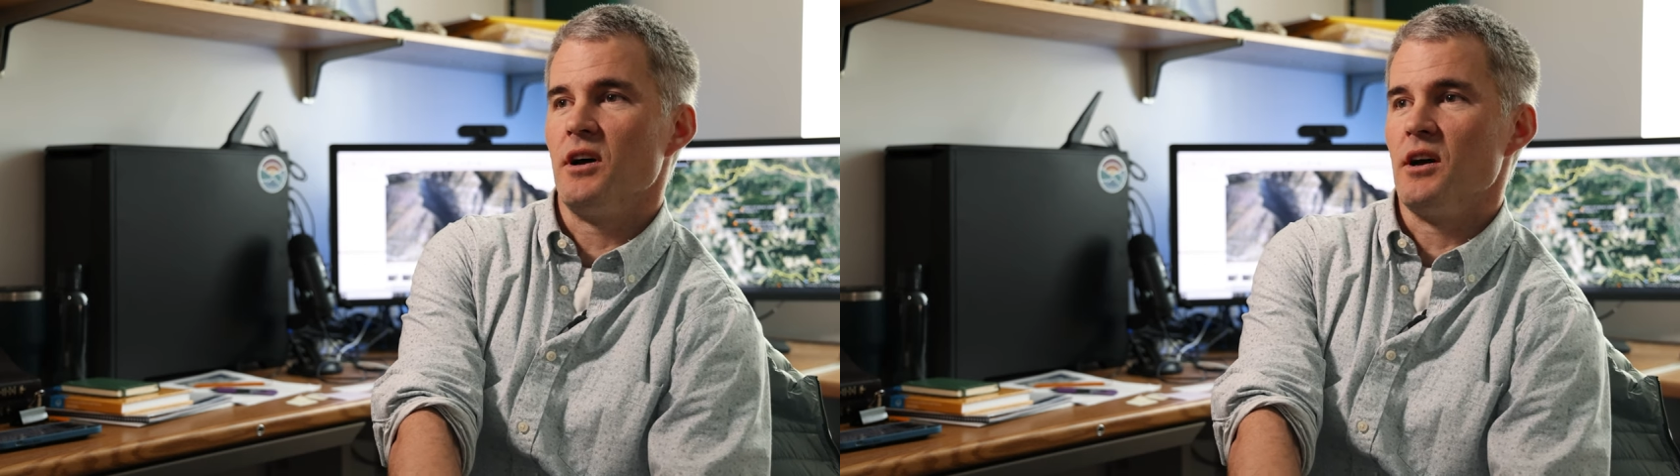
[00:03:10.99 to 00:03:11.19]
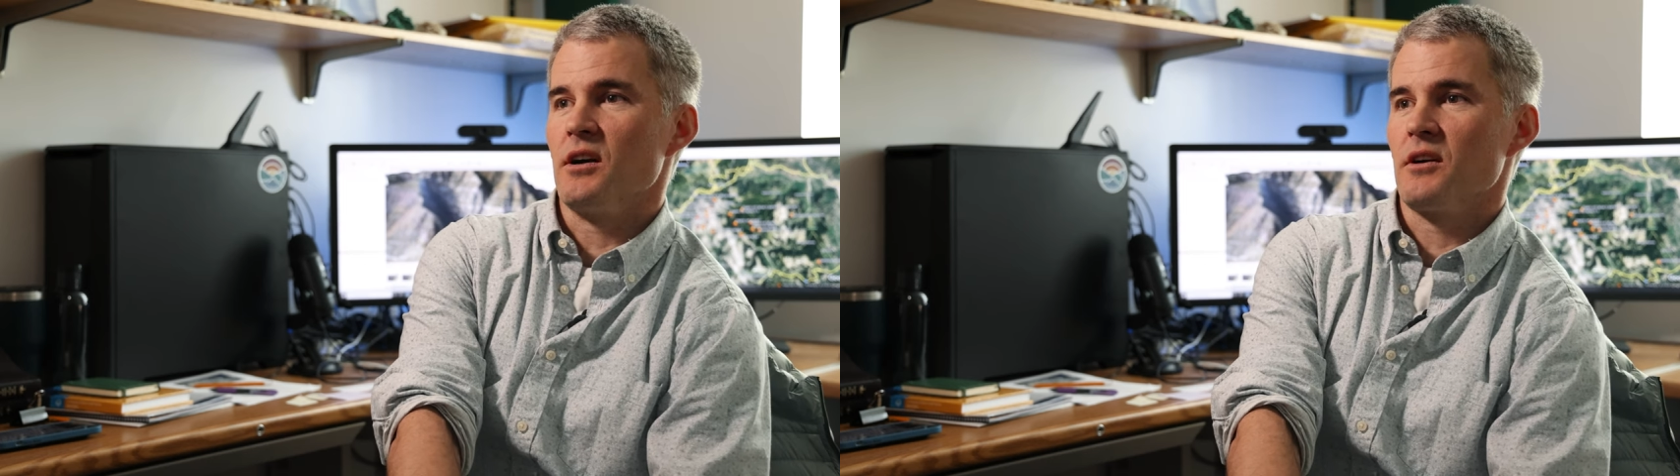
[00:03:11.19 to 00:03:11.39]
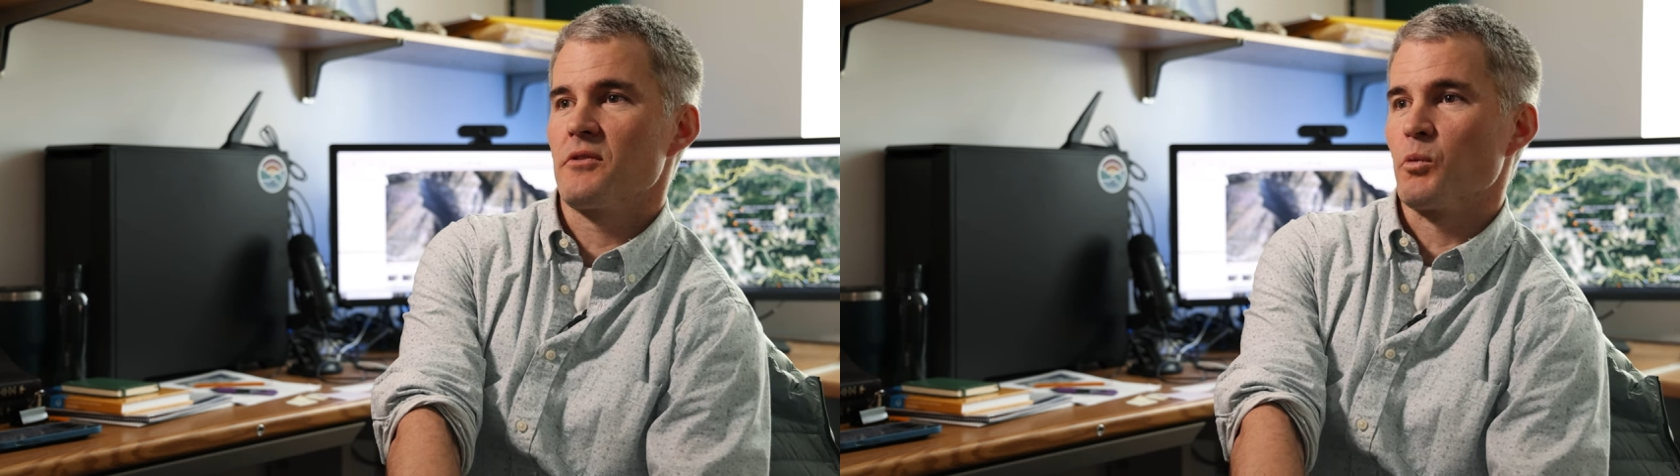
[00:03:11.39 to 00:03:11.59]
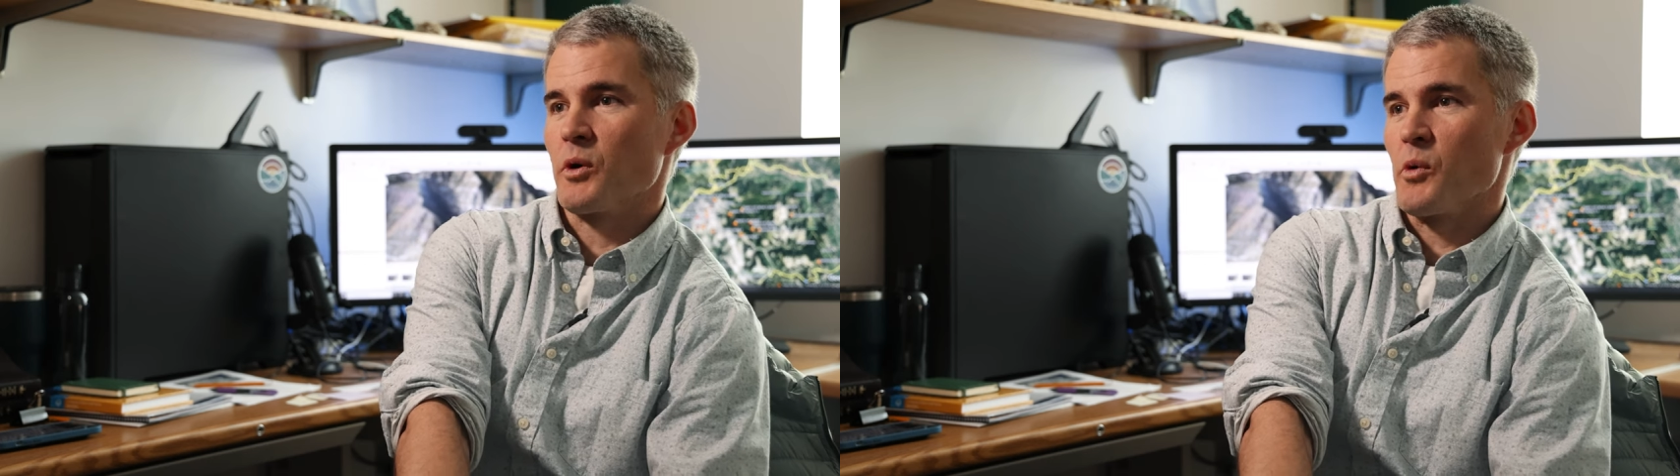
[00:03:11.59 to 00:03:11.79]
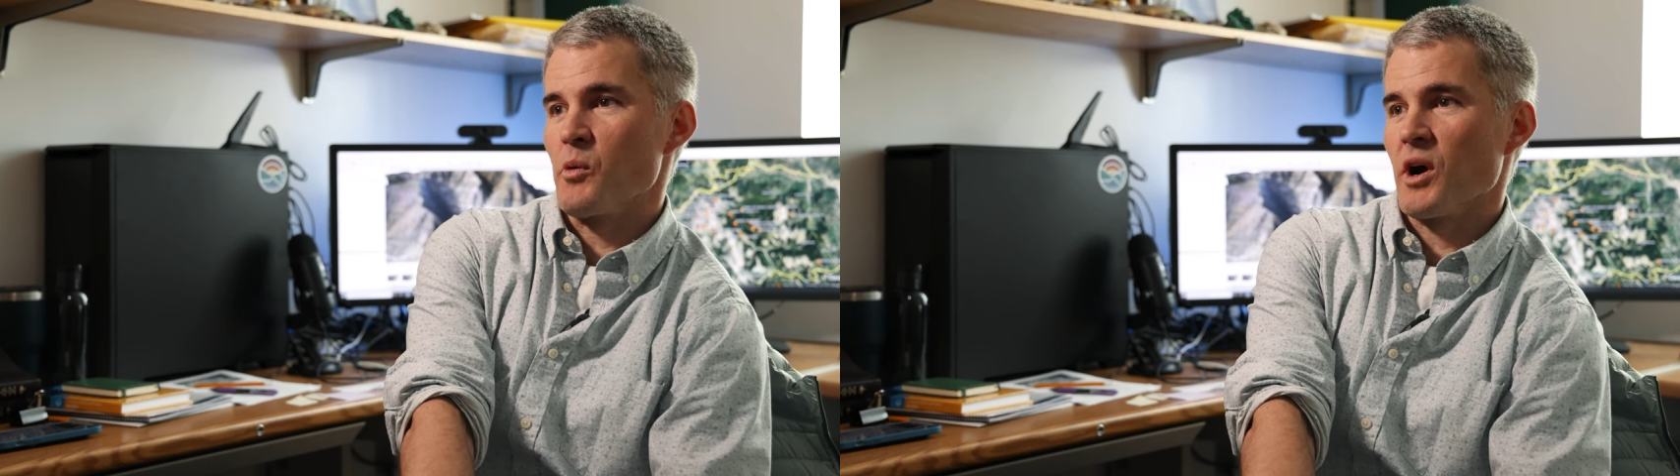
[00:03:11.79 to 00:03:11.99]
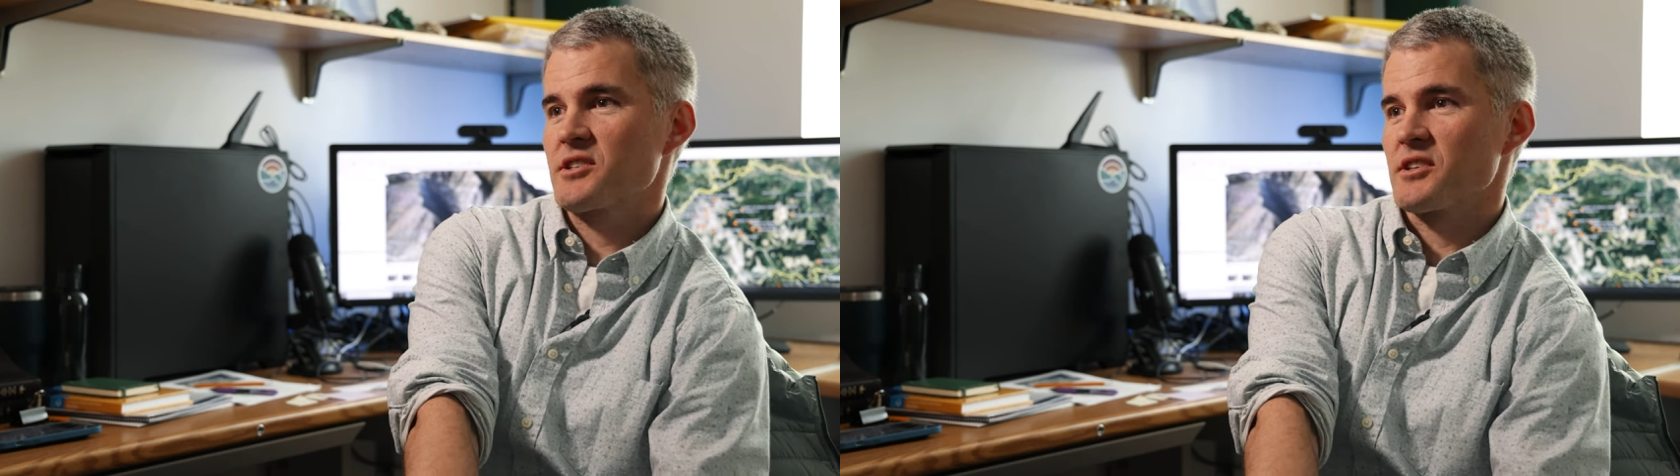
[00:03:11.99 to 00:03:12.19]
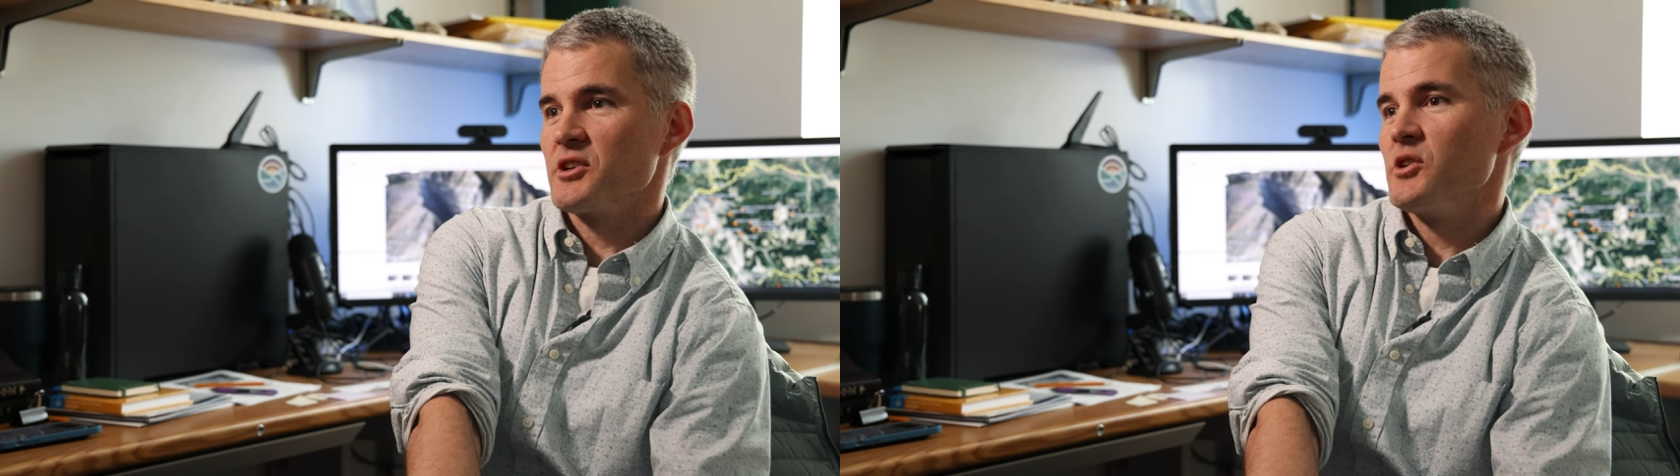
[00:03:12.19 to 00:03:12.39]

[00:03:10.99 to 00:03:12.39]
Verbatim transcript: Uh, when we watch the